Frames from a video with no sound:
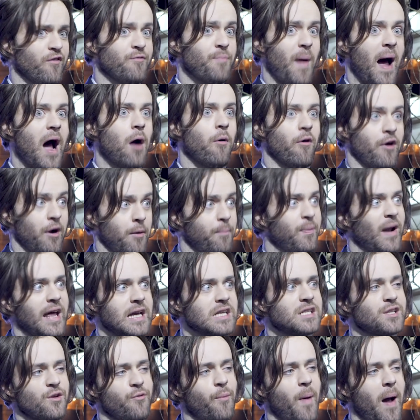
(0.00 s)
power, a
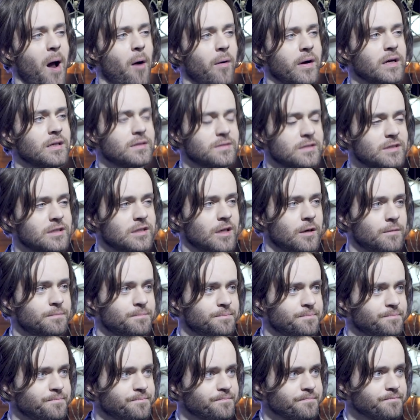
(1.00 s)
place of power.
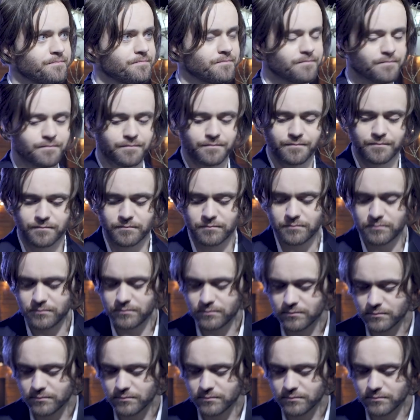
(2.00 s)
So. I've got to ask